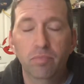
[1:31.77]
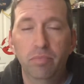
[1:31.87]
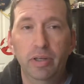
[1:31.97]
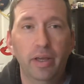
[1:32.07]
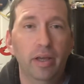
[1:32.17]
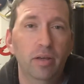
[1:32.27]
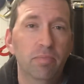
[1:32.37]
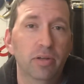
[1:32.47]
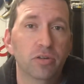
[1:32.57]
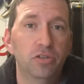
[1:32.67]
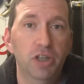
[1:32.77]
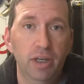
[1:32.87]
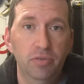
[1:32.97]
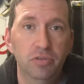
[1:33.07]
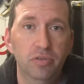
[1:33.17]
P K E meter
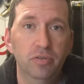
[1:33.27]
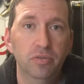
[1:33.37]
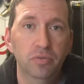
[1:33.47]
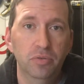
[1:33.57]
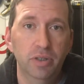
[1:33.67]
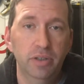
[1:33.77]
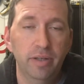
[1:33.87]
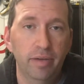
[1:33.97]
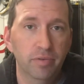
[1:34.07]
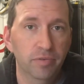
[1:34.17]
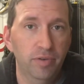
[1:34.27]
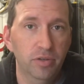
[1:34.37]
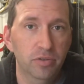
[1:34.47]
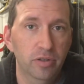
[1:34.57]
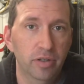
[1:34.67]
changes to the taser
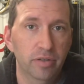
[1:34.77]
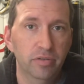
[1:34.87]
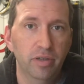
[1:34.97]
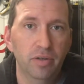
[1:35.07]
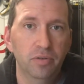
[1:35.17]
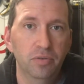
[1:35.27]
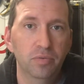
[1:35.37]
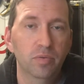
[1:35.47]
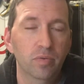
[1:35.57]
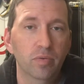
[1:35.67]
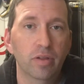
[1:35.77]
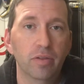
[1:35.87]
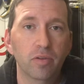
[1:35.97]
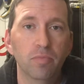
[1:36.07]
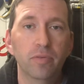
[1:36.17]
function that is now new in
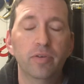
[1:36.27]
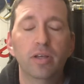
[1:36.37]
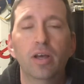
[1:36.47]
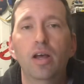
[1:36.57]
this movie,